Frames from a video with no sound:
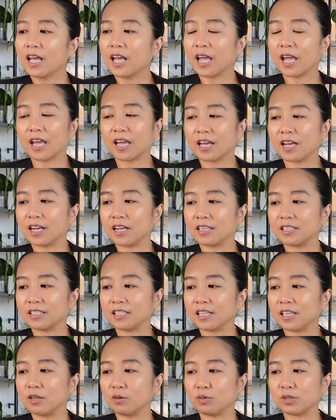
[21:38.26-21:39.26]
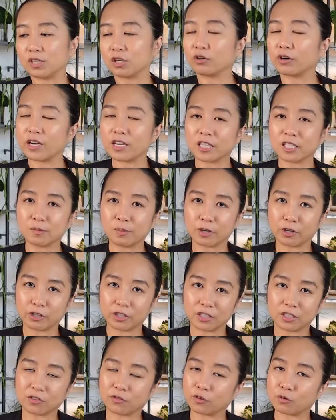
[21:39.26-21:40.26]
And it was a great
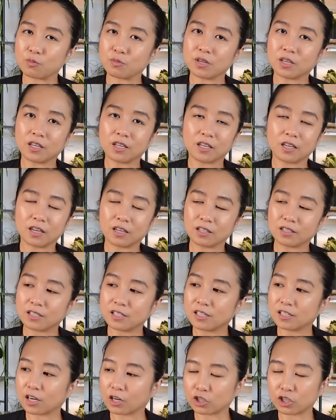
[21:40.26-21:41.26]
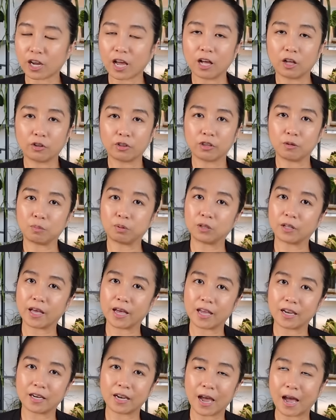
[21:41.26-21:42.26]
experience for me. Such a healthy
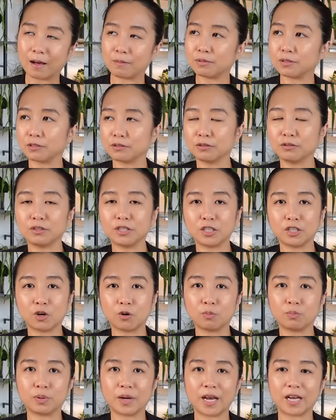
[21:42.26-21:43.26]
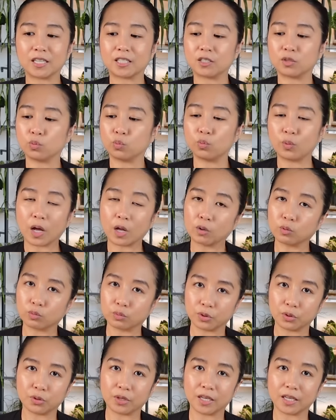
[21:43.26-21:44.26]
plant, absolutely no pests, well
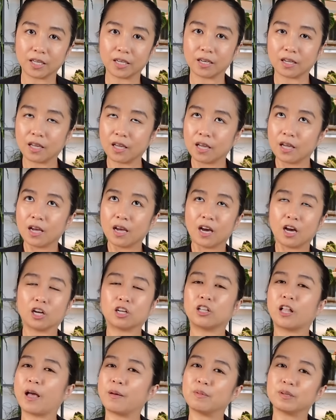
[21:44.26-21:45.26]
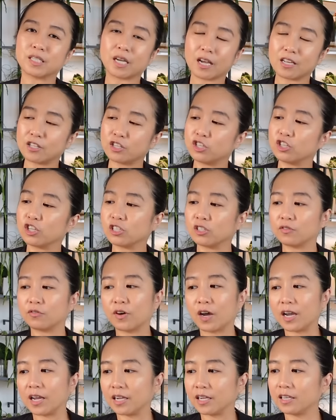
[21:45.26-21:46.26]
rooted, acclimatized just
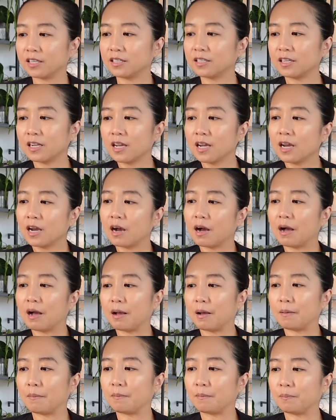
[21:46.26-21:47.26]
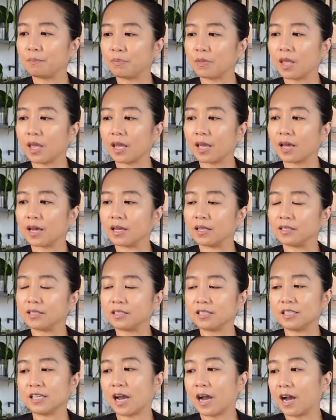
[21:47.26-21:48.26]
fine. Um,
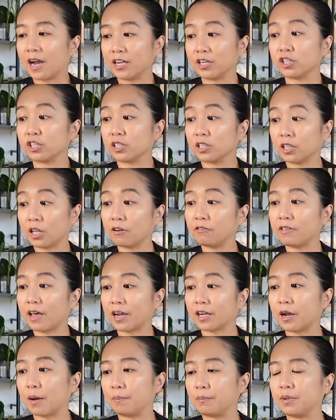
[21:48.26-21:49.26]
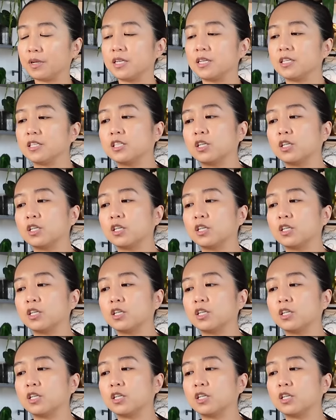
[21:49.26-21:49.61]
and yeah, I just love that company.